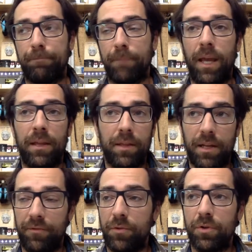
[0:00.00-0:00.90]
And then,
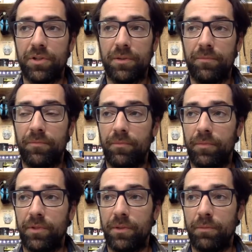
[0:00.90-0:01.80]
of course,
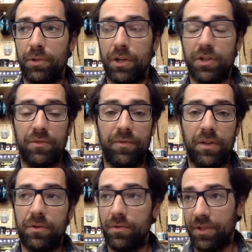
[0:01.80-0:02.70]
some production
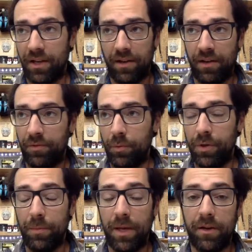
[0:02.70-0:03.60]
vehicles, like I have a
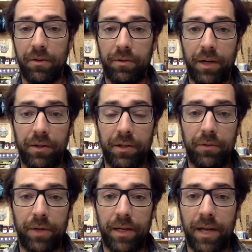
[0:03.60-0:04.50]
Winnebago out here
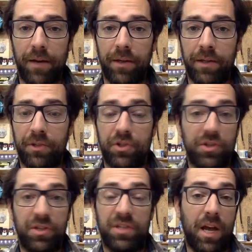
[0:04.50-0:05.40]
right now, and it's
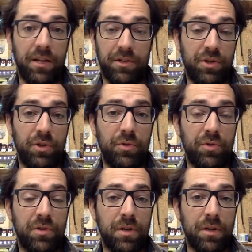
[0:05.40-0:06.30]
just designed to
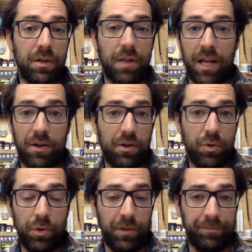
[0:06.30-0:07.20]
use the glycol
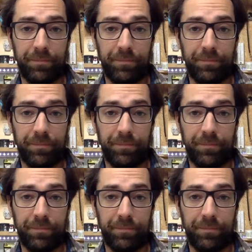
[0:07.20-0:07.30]
coolant.